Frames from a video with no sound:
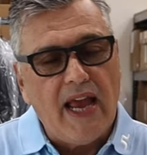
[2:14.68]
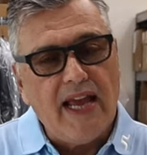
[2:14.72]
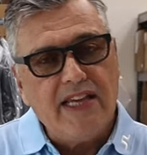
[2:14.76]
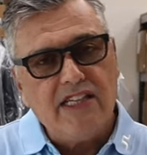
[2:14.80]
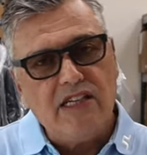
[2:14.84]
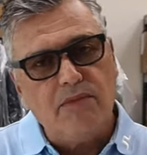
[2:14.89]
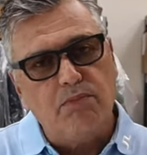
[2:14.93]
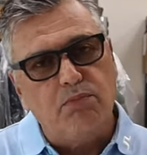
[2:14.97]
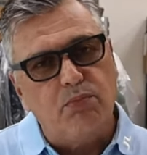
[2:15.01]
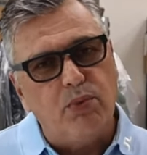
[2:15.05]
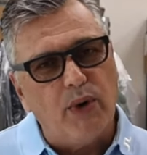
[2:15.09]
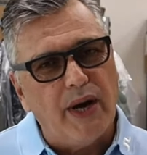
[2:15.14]
As
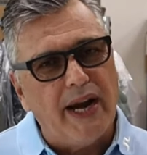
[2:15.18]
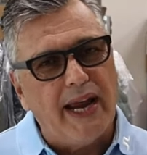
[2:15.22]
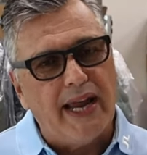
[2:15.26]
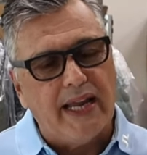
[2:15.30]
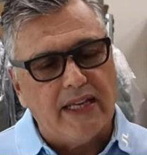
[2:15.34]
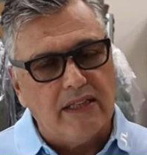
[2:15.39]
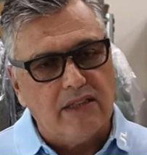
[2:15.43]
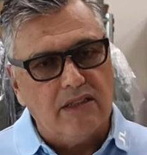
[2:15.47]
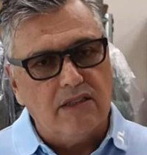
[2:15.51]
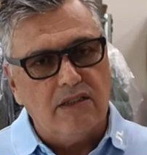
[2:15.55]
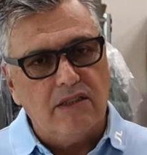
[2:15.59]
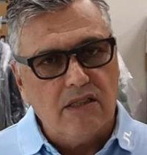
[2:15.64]
a
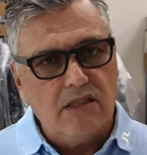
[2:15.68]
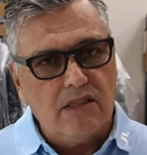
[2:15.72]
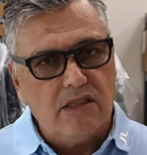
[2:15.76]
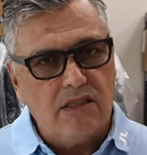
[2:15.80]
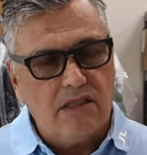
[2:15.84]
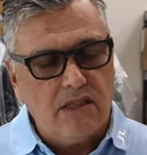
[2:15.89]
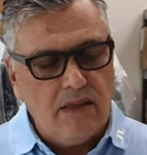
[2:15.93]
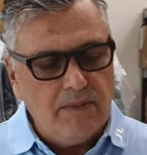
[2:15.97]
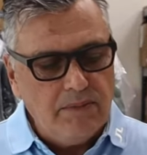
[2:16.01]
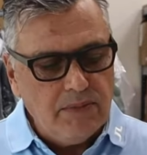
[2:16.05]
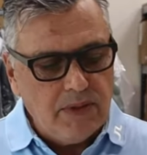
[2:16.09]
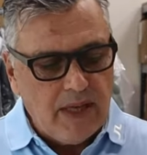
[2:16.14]
brand,
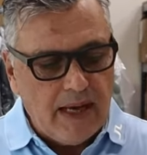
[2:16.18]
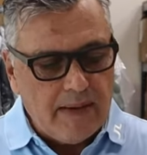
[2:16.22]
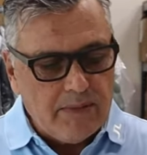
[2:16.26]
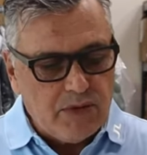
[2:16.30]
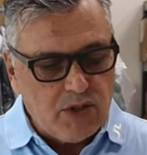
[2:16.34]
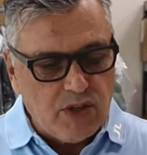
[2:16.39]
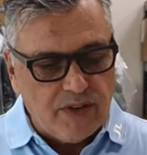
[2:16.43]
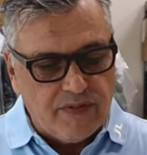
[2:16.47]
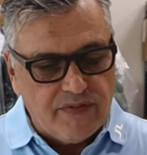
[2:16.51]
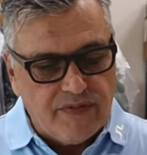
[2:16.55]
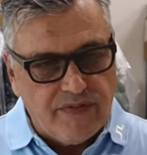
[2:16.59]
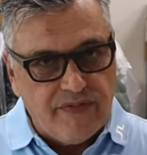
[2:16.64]

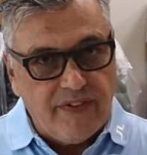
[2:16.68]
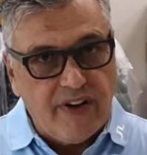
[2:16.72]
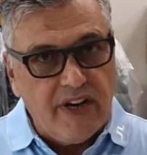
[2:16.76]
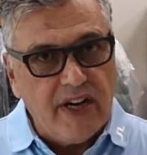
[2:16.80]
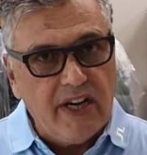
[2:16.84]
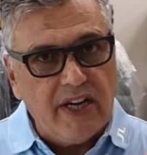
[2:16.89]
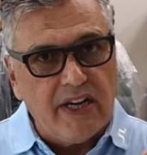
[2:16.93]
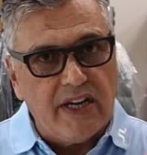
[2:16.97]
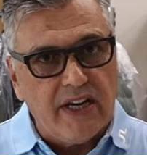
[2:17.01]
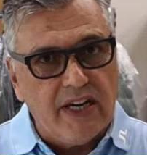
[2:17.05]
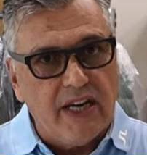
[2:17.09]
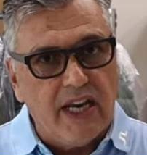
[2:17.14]
sometimes they're
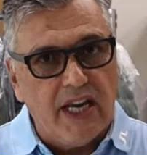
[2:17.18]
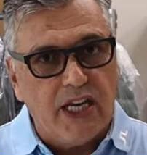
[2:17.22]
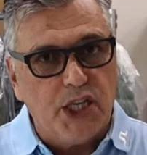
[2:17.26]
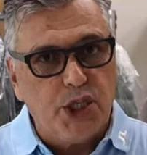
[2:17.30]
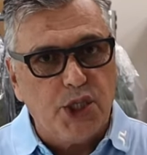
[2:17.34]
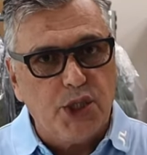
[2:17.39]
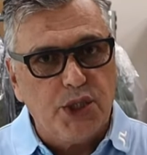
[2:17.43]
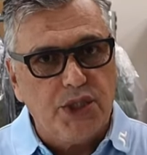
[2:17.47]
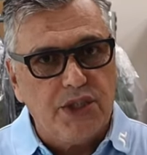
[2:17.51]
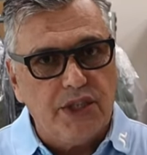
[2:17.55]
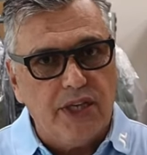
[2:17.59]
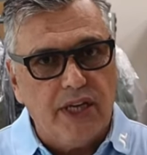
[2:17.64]
very
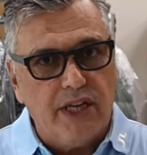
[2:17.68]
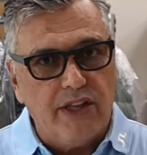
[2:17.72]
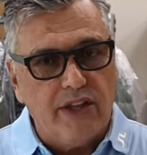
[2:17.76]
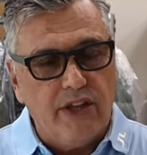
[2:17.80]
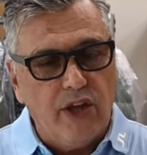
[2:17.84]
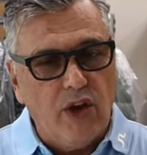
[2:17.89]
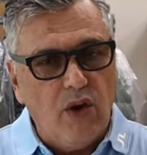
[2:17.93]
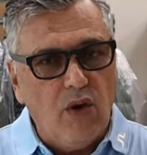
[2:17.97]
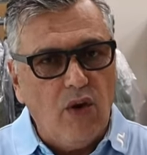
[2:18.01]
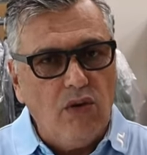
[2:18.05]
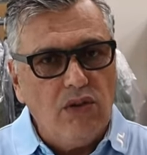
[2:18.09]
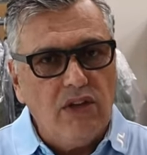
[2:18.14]
niche and
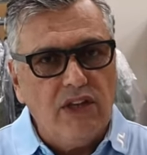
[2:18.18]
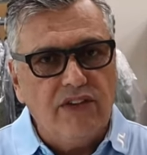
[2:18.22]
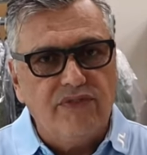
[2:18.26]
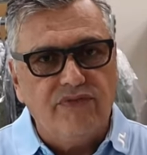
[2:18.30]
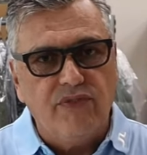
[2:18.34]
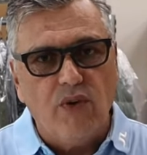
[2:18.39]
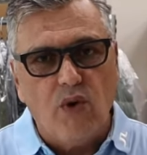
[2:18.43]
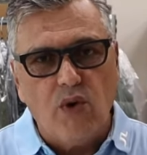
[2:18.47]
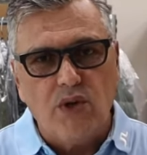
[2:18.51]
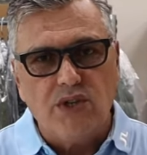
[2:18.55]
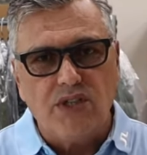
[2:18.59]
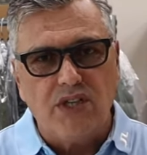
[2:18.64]
they only
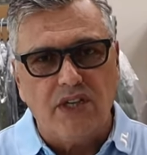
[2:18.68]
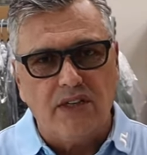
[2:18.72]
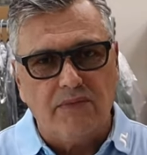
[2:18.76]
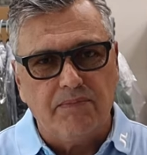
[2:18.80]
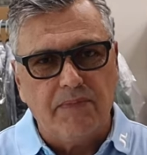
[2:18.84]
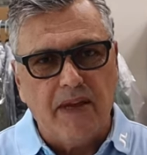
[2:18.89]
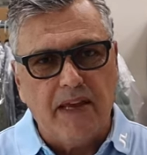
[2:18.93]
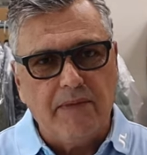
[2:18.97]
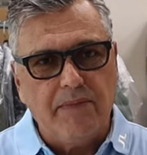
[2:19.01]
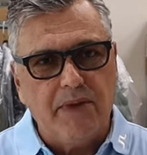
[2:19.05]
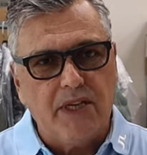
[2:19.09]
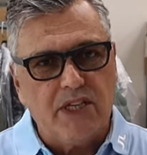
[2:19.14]
focus on
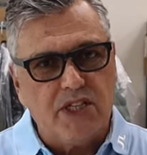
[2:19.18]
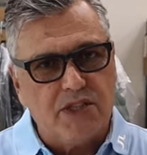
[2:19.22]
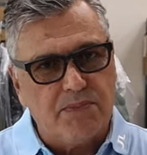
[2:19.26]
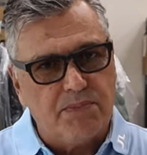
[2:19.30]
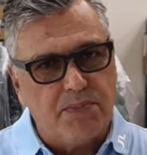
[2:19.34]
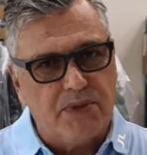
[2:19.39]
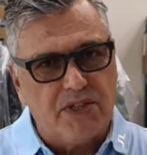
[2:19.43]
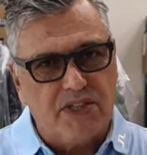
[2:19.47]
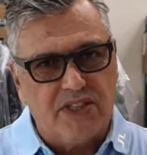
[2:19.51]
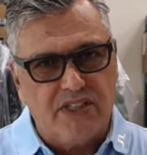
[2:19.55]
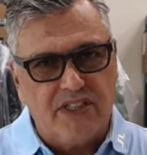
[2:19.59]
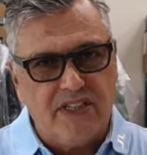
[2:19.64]
maybe a
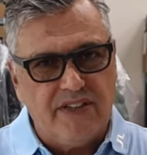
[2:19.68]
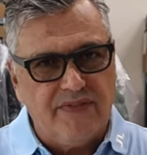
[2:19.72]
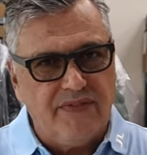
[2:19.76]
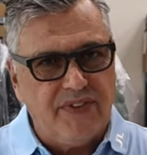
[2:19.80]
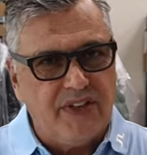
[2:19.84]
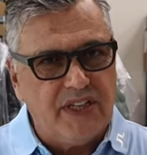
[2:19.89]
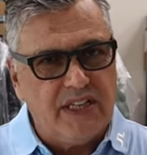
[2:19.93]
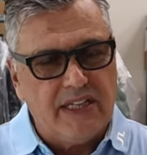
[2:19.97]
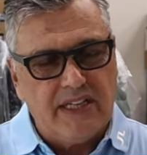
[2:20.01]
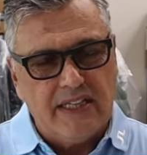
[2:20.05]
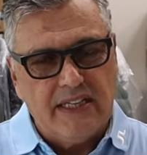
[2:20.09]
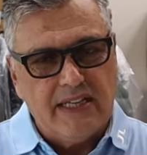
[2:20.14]

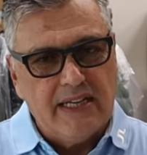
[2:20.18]
specific